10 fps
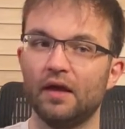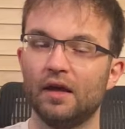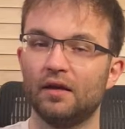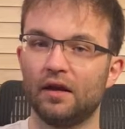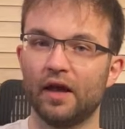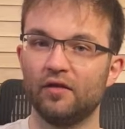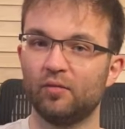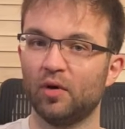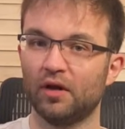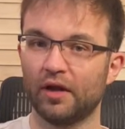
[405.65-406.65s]
in
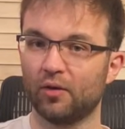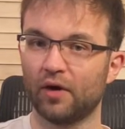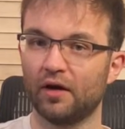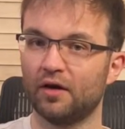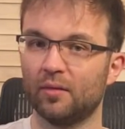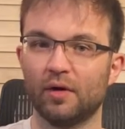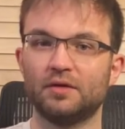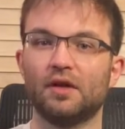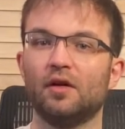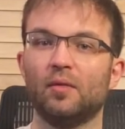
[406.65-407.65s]
life, but like when I heard him, I was
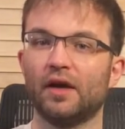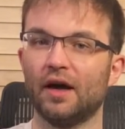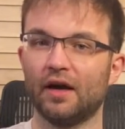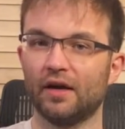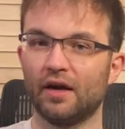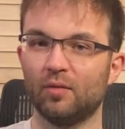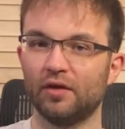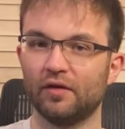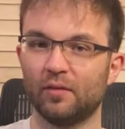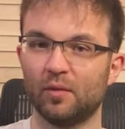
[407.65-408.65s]
like, oh my god, I can't
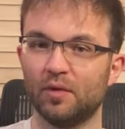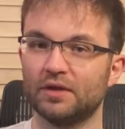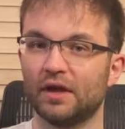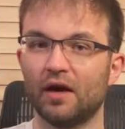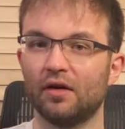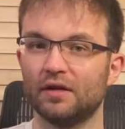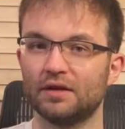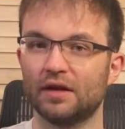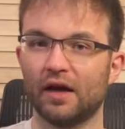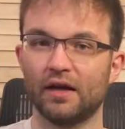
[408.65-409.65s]
believe I've been missing out on
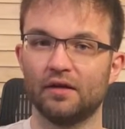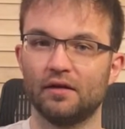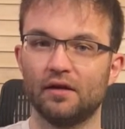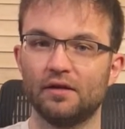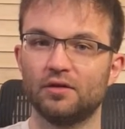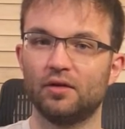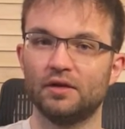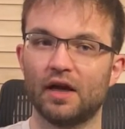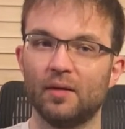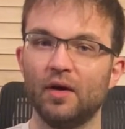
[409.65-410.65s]
this guy this whole
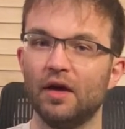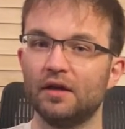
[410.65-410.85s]
time.